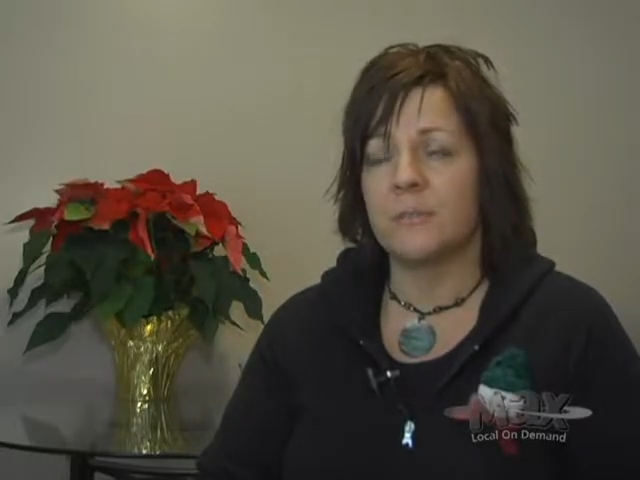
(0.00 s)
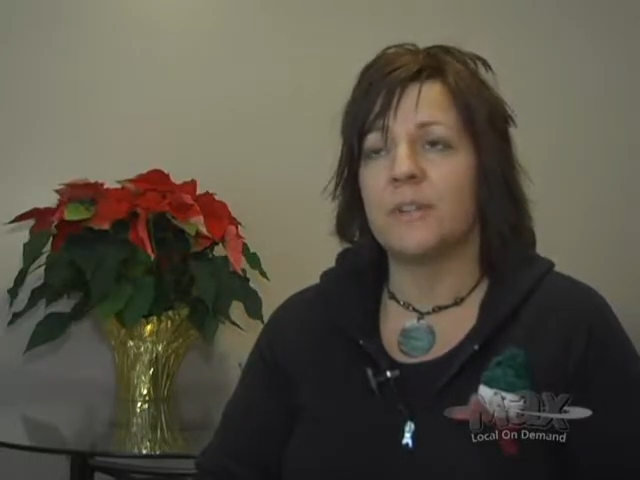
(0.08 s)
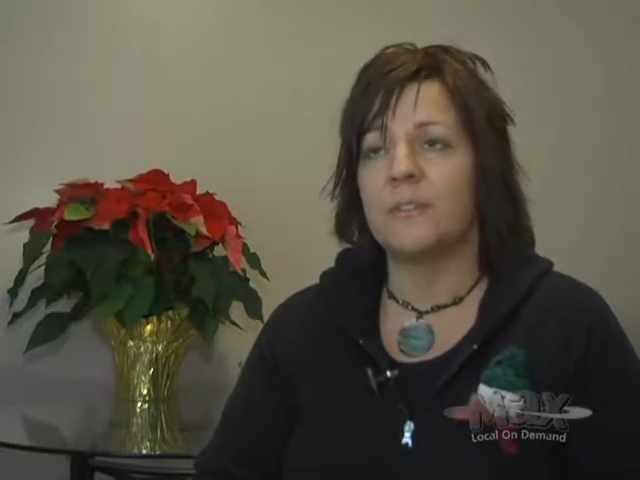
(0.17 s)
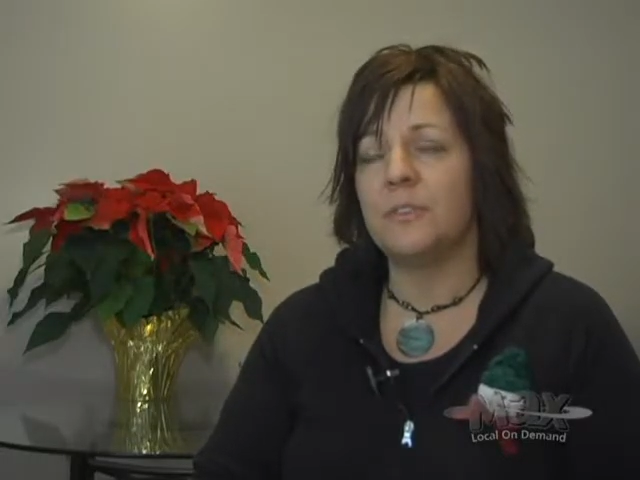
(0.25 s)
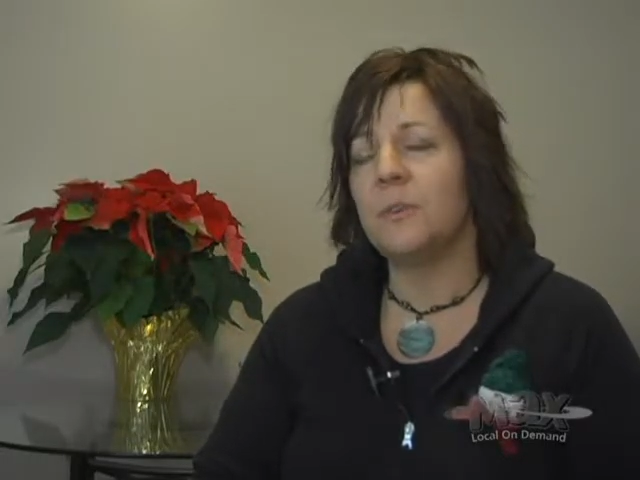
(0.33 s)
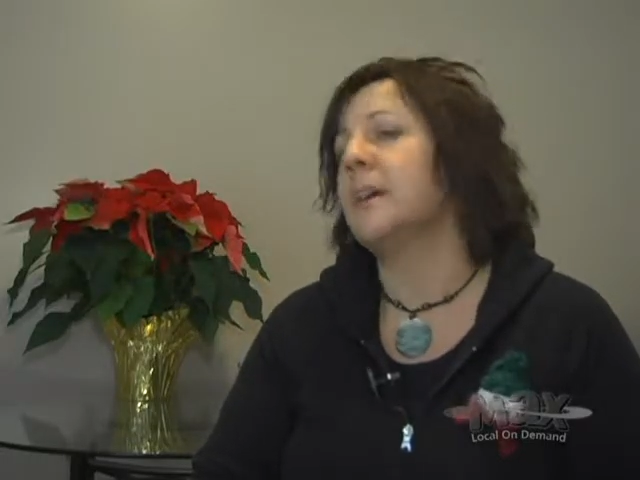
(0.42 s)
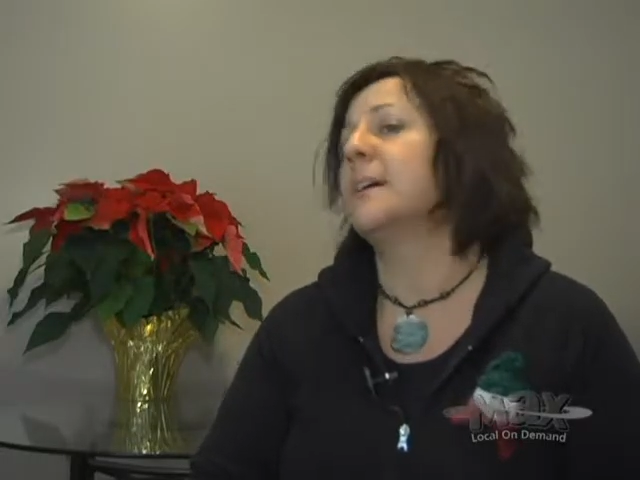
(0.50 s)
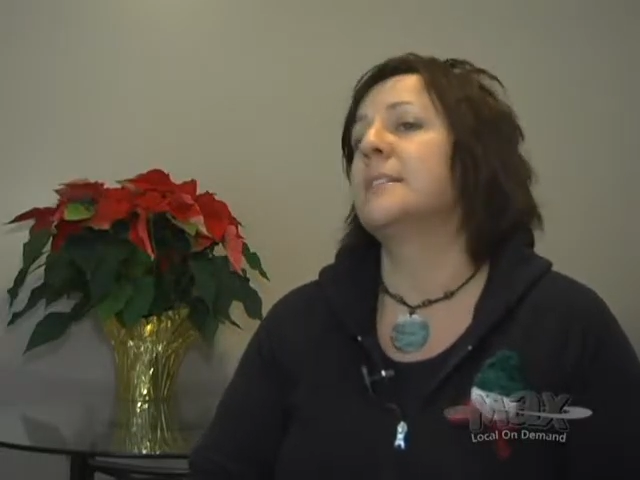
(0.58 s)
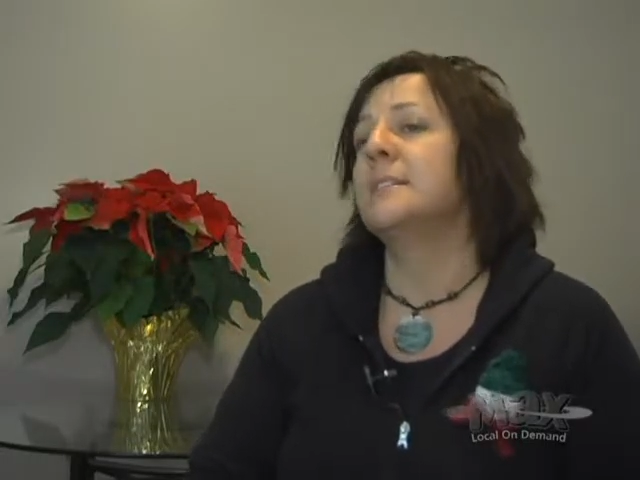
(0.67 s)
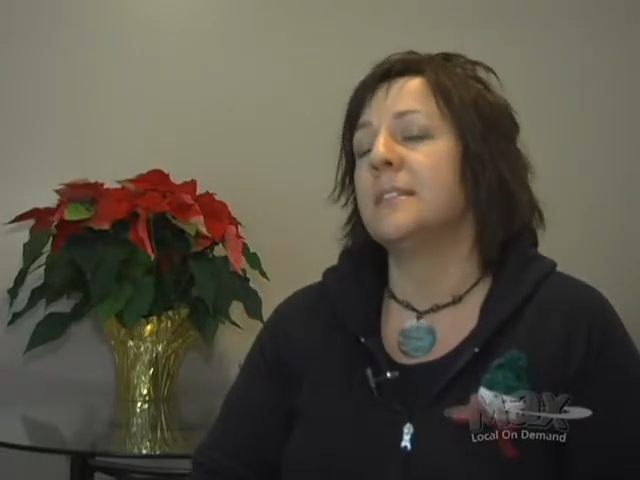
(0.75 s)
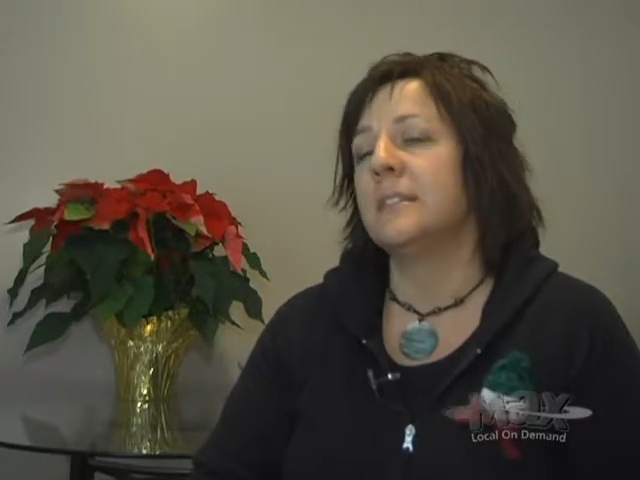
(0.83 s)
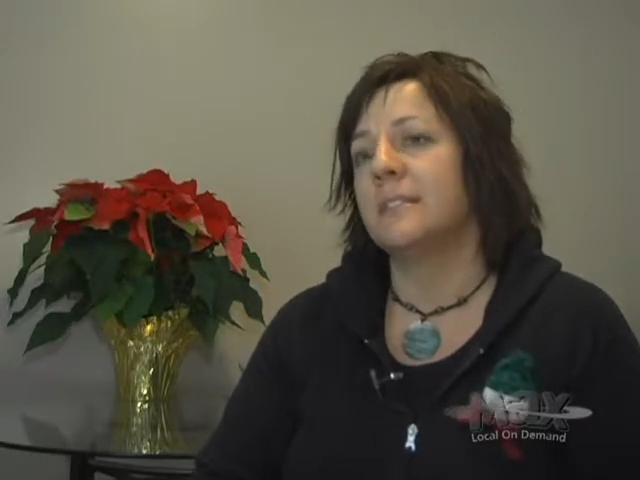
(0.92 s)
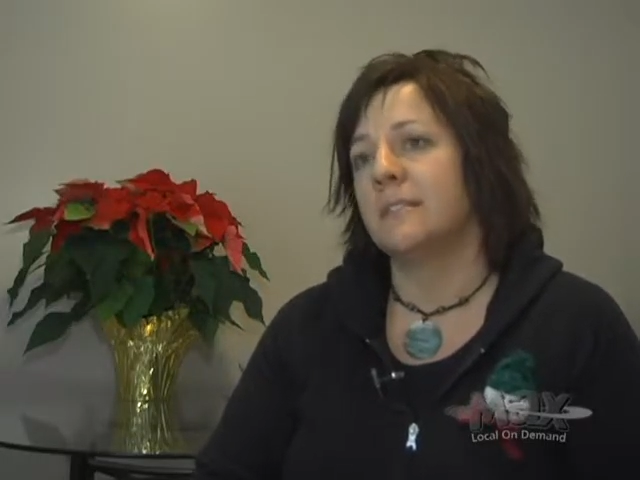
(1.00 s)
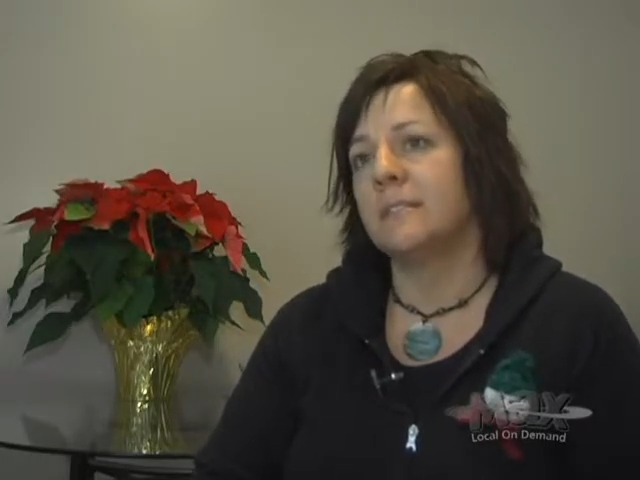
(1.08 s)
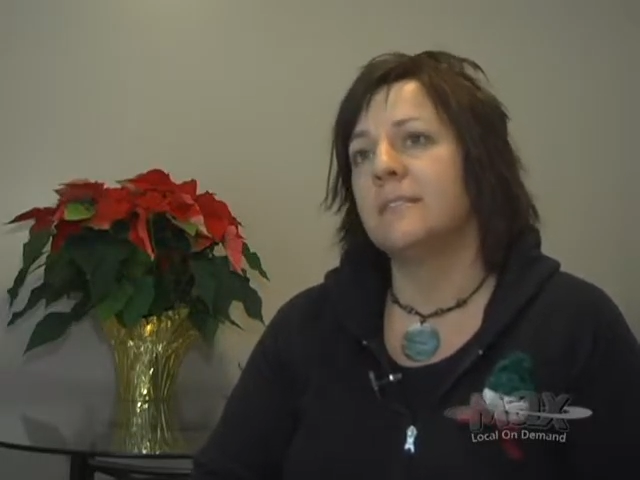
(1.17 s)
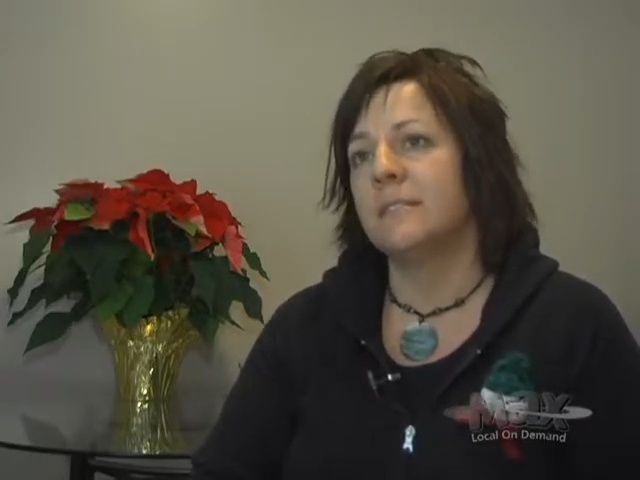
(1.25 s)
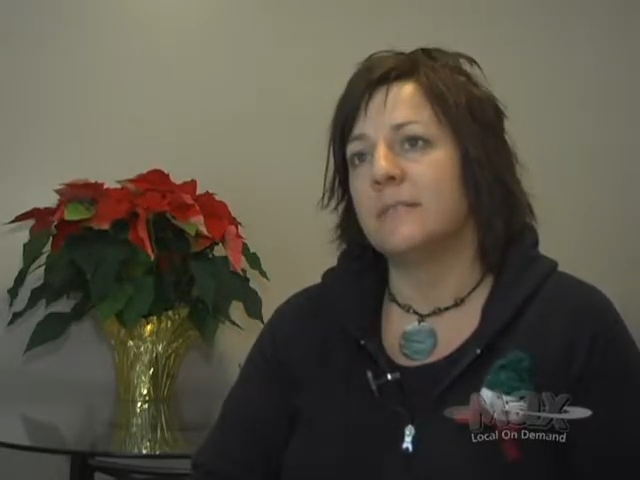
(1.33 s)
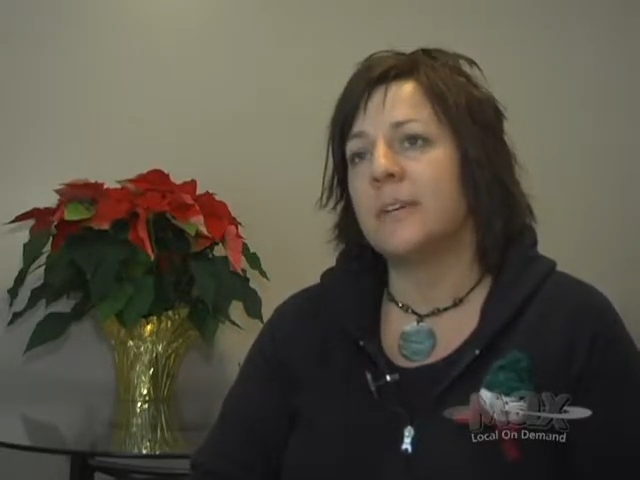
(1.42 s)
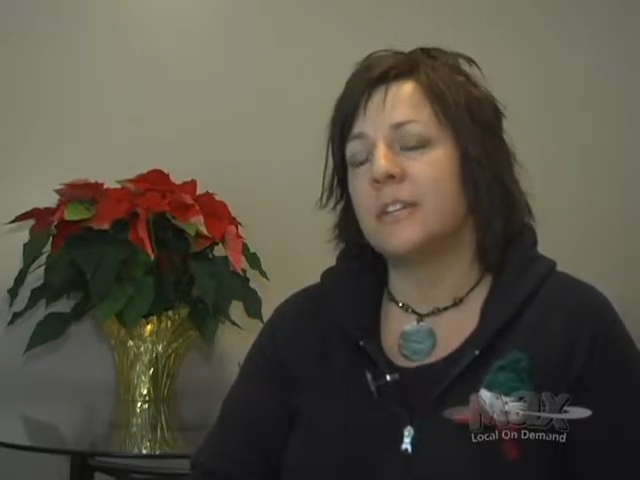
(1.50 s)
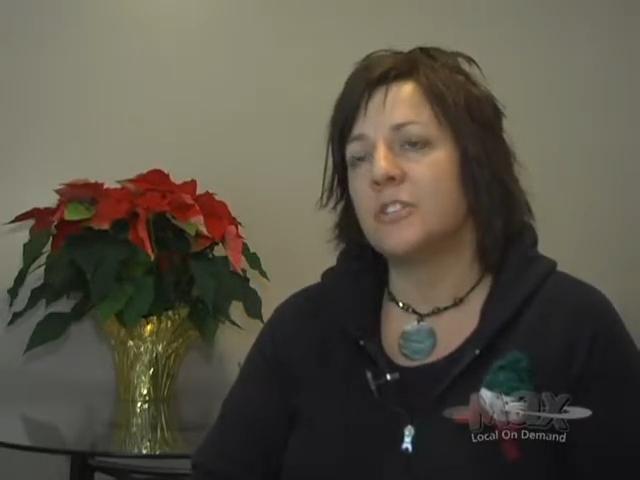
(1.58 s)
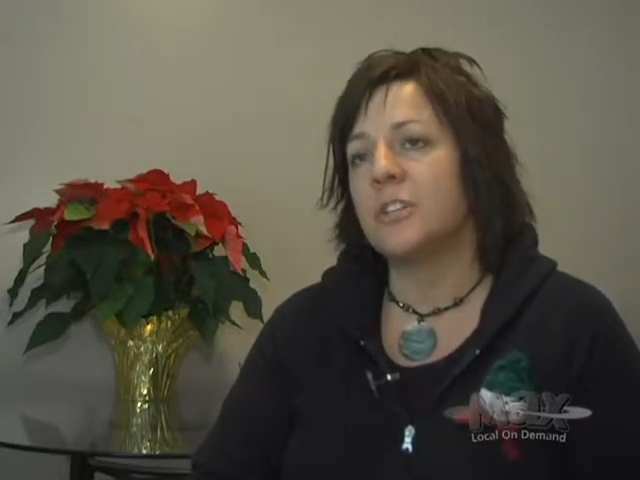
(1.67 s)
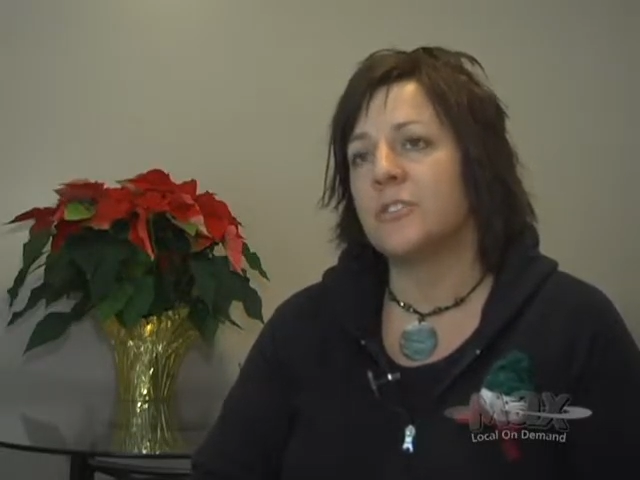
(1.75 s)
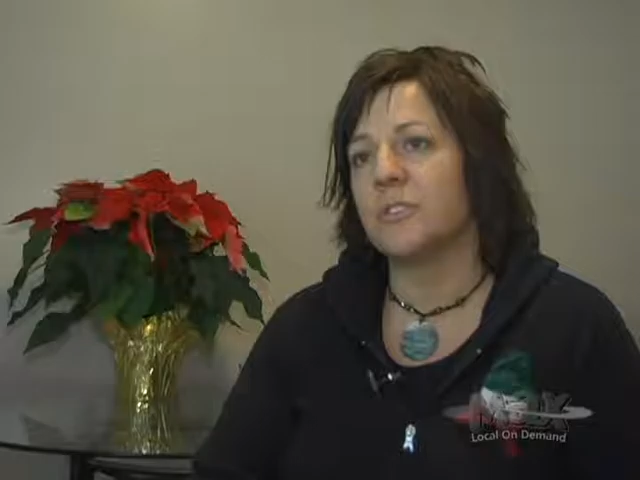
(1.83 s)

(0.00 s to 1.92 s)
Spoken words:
one of you had to make a change